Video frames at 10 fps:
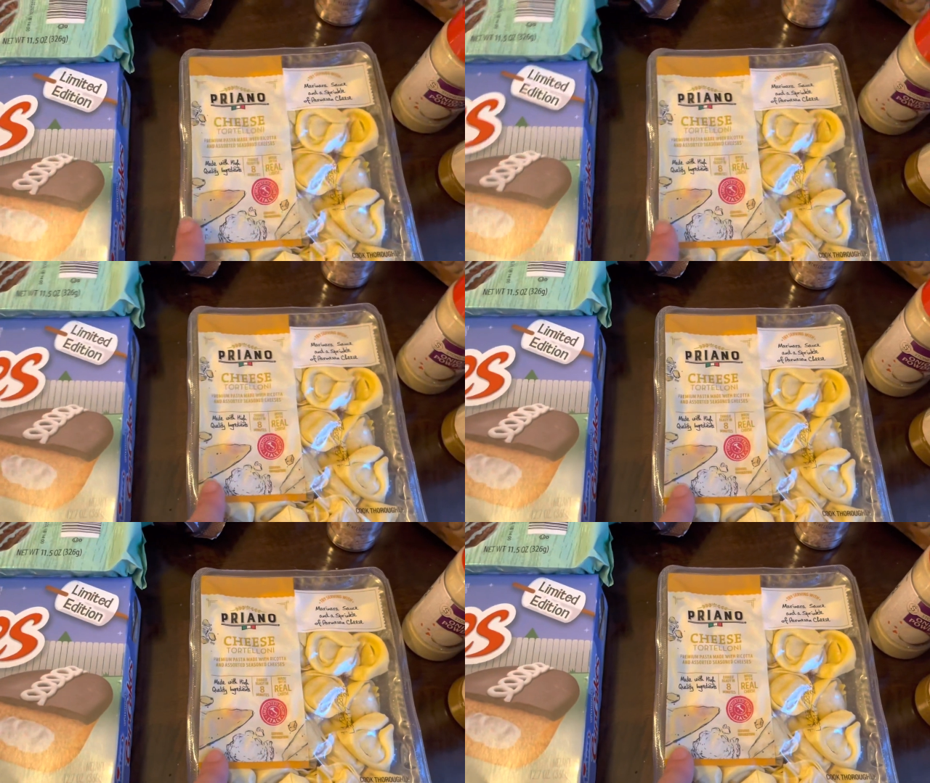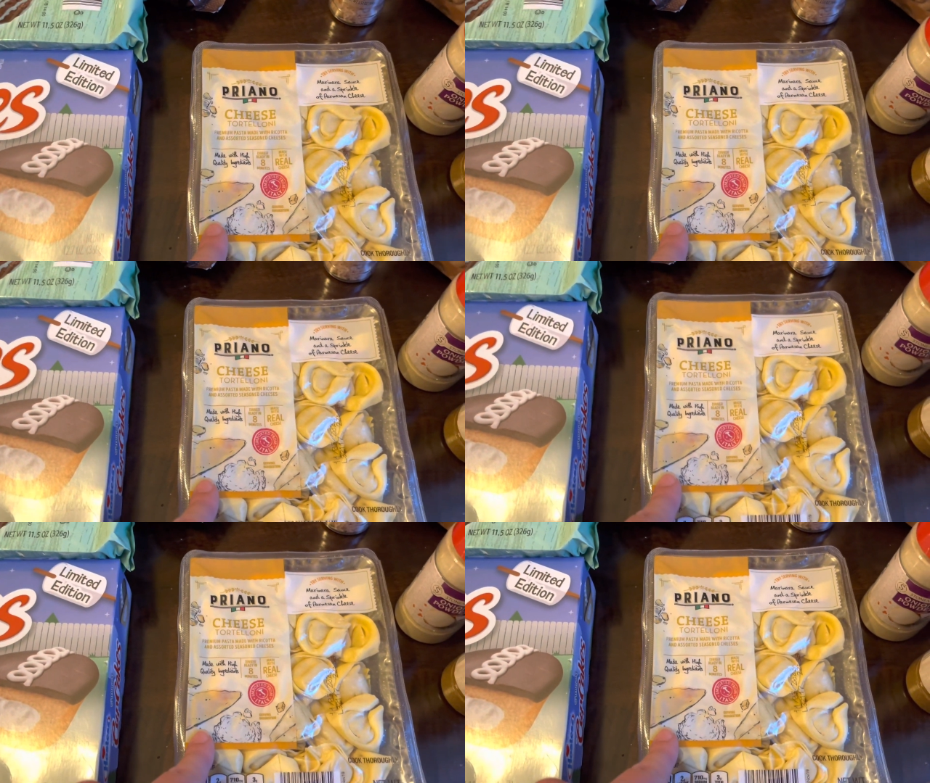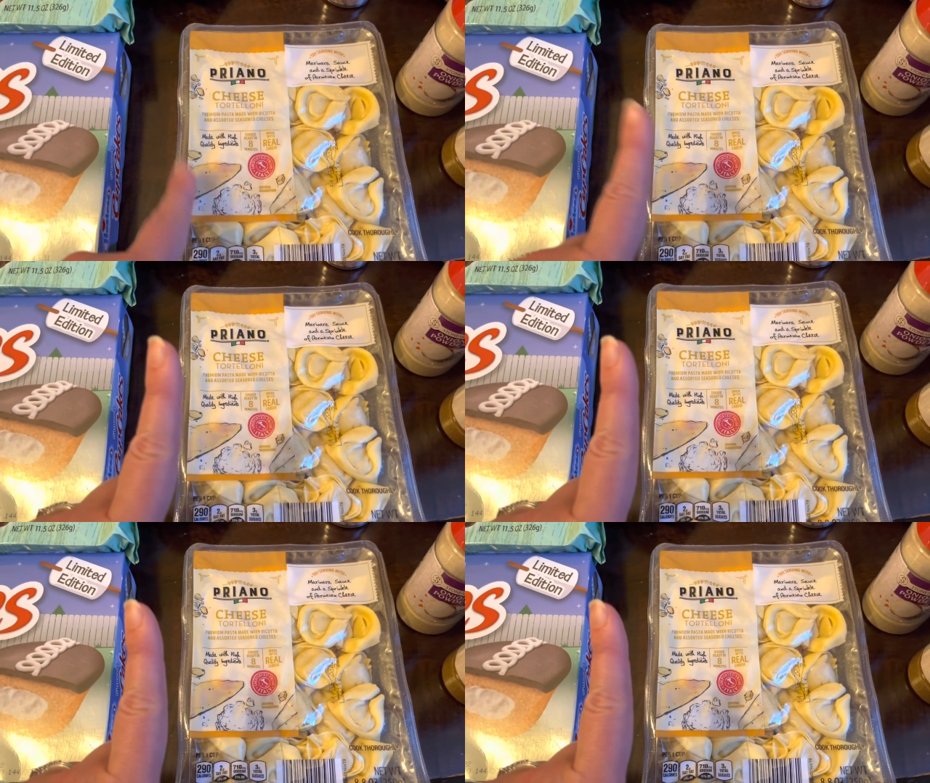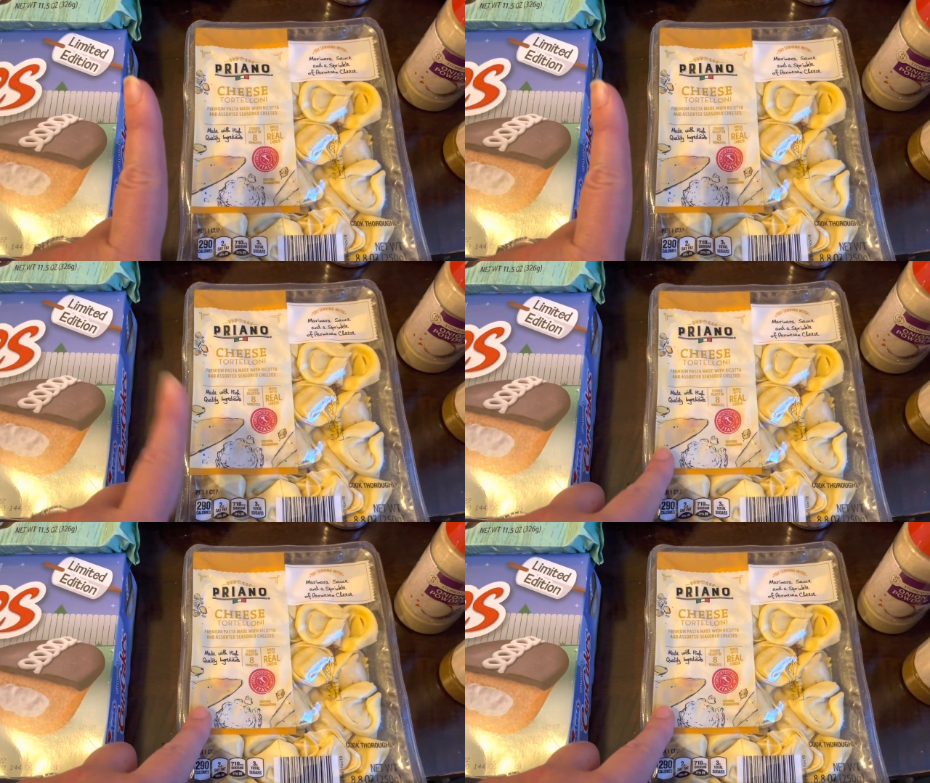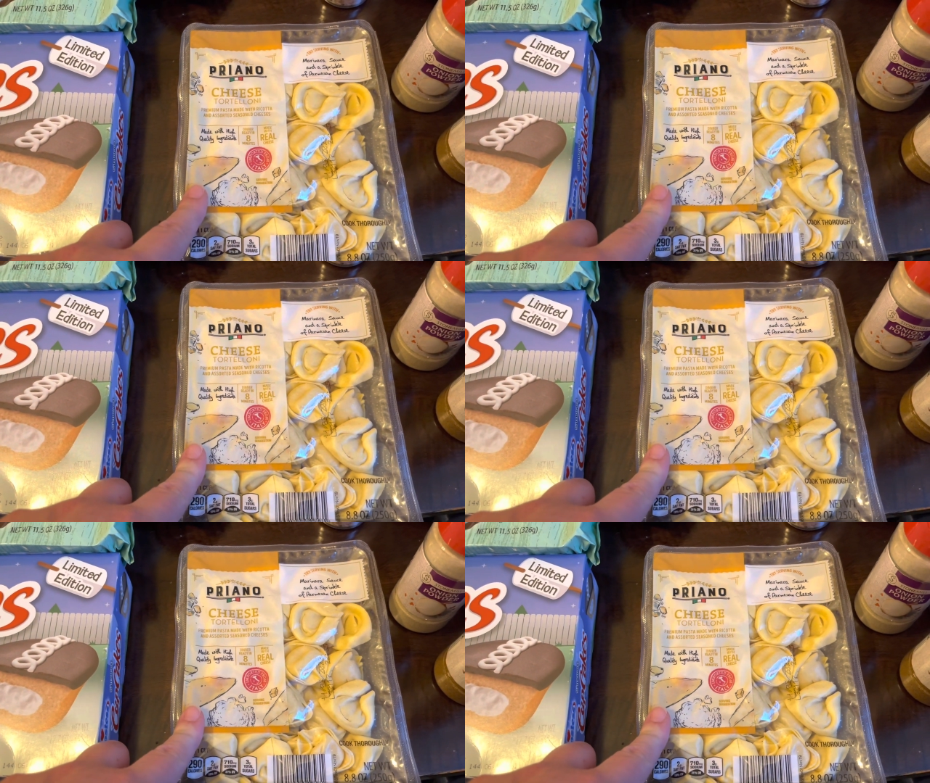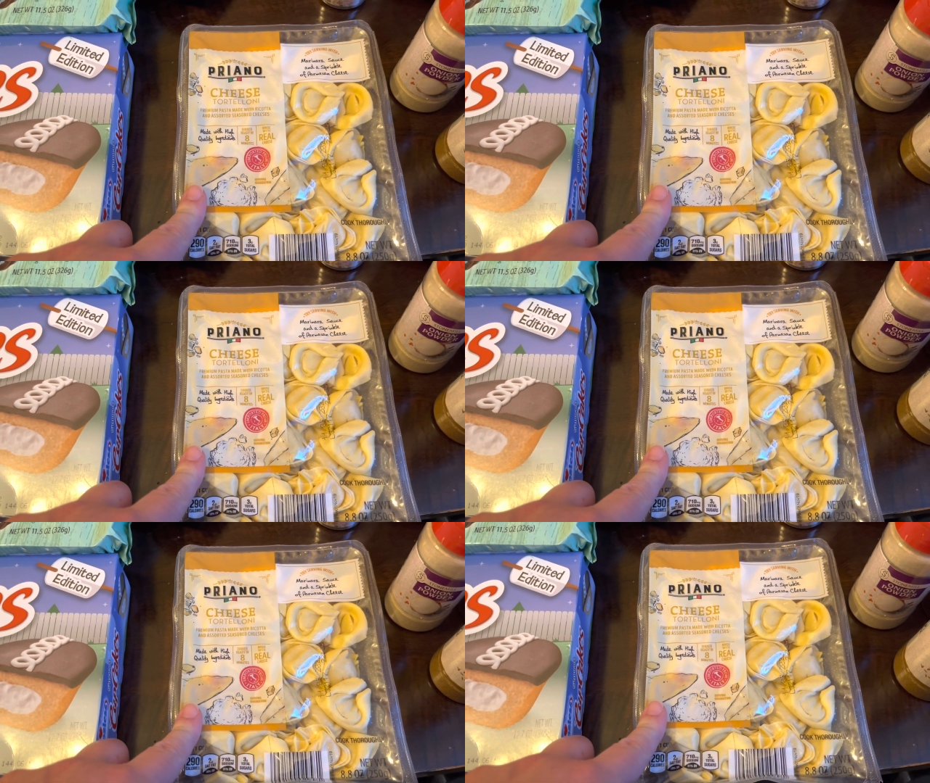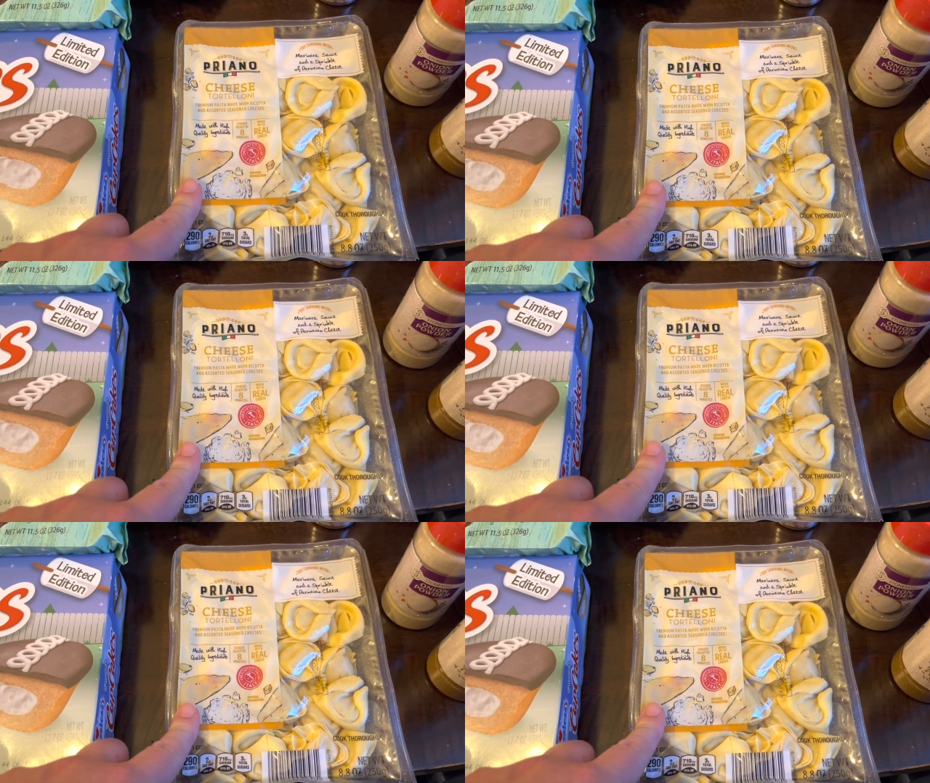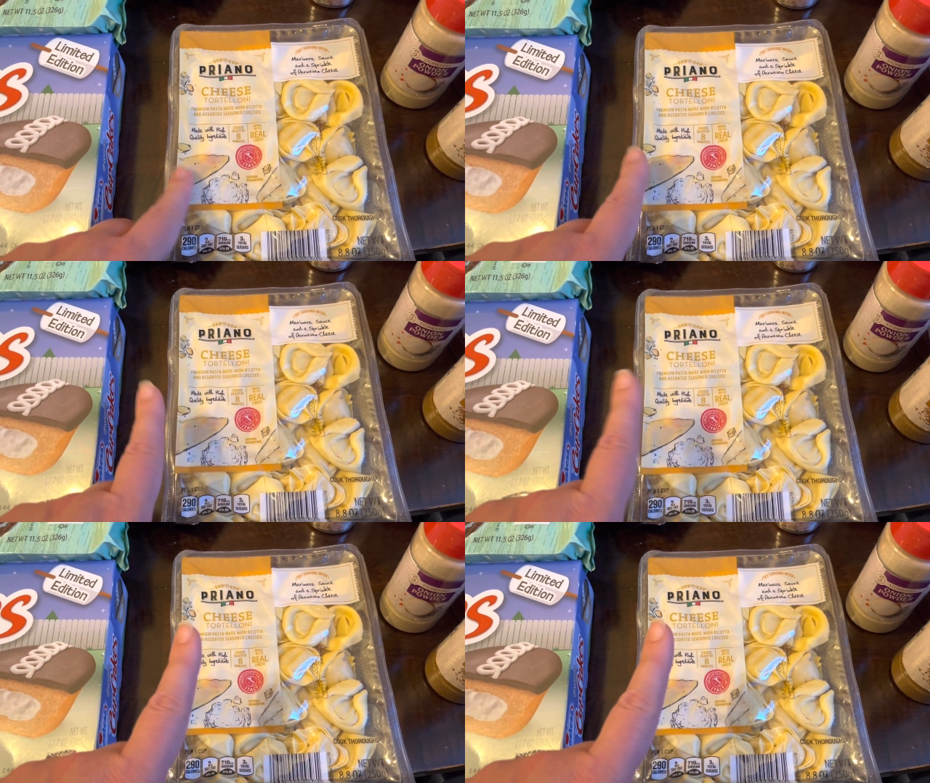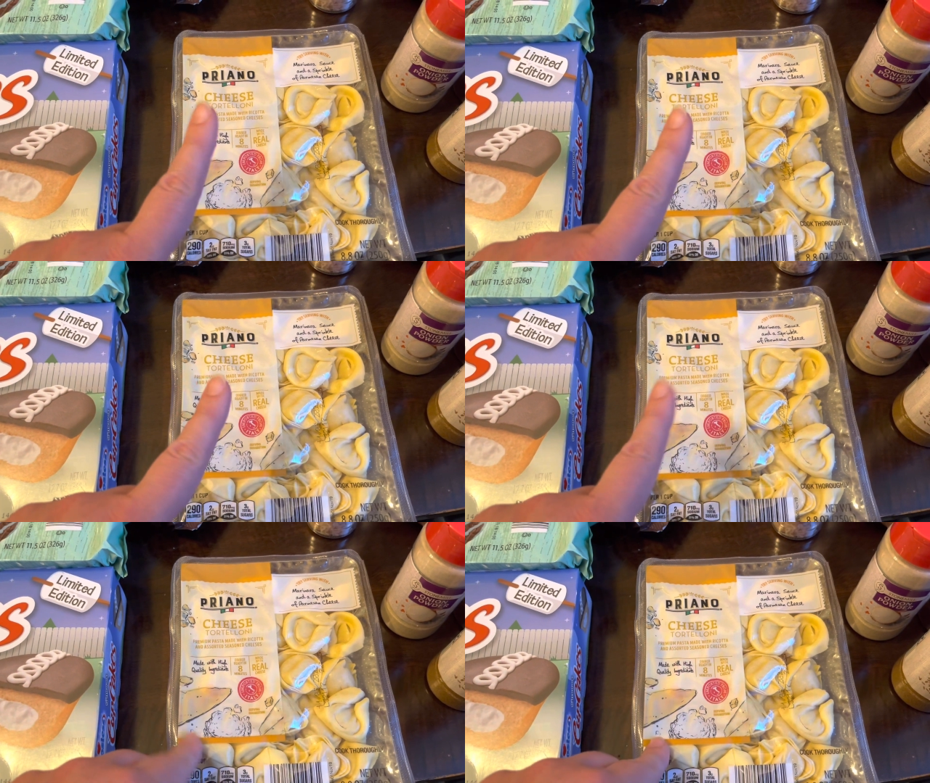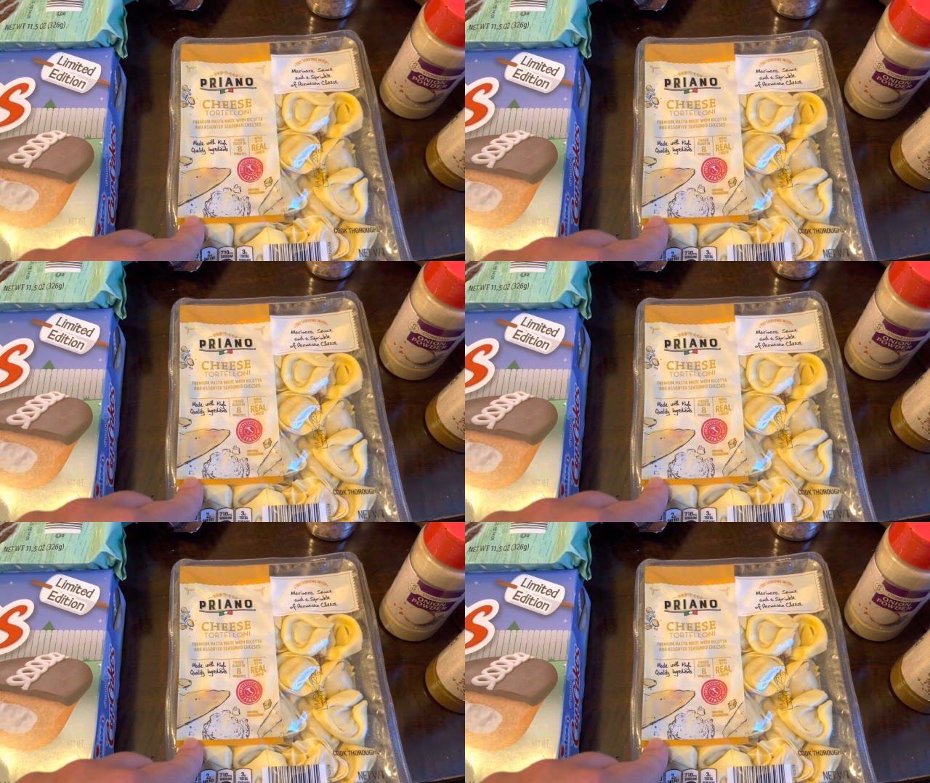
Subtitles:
[unreadable: no face in view]